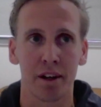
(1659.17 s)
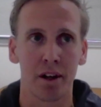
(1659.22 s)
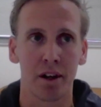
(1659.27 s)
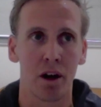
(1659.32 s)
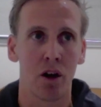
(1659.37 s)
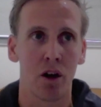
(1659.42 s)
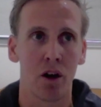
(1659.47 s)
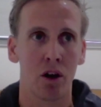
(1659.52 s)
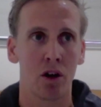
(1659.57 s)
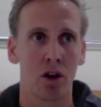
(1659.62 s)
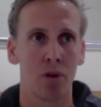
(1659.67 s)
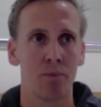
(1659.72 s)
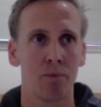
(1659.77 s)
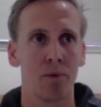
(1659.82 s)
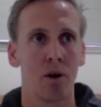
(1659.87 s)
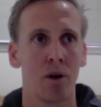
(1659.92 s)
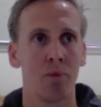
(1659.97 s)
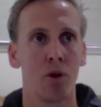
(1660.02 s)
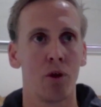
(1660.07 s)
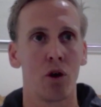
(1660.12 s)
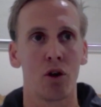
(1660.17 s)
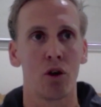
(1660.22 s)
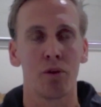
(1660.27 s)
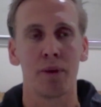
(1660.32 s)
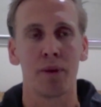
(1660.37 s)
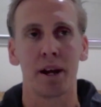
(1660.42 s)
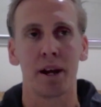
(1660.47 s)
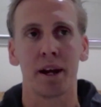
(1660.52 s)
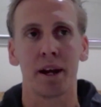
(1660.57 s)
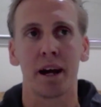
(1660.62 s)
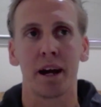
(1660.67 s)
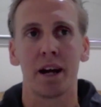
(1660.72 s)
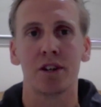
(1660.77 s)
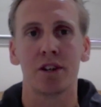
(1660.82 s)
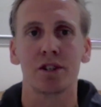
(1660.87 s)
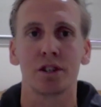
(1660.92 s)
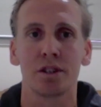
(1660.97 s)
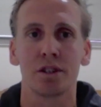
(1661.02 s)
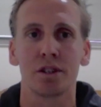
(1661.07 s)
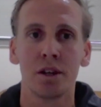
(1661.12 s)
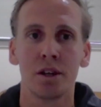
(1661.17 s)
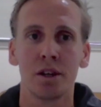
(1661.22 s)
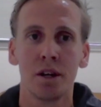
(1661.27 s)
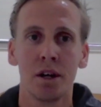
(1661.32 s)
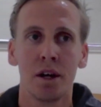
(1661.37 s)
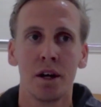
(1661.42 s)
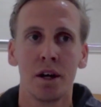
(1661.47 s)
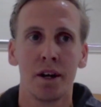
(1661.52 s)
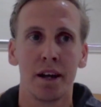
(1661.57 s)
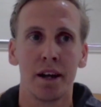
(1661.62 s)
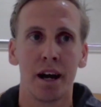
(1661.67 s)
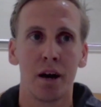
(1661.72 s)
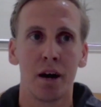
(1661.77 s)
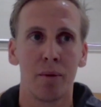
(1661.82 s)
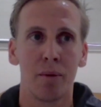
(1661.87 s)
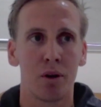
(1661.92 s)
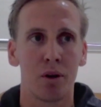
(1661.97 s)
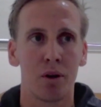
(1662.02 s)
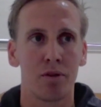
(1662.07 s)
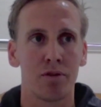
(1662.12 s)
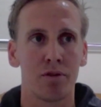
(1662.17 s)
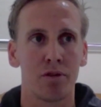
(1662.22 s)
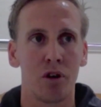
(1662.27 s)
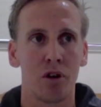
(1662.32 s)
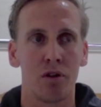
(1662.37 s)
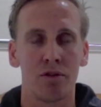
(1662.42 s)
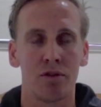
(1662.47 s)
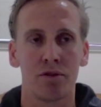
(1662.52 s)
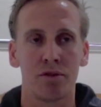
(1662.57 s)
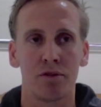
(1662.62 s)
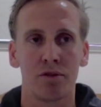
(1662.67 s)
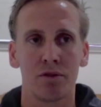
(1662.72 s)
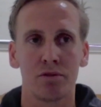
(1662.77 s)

you know, like I'm not on medication now, but I'm